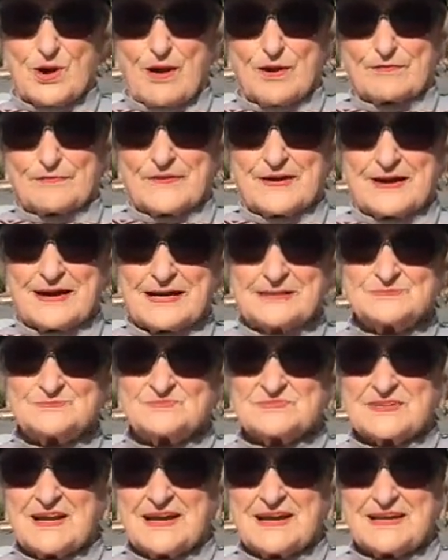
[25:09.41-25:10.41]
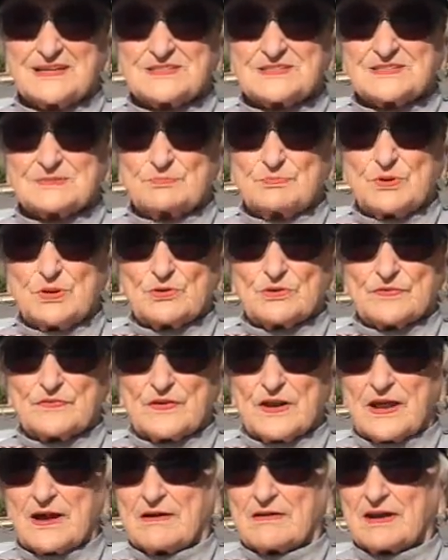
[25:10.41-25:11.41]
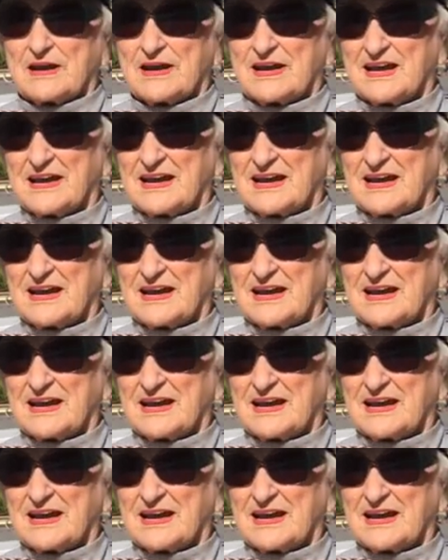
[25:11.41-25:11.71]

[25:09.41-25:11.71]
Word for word: off. It's beautiful out.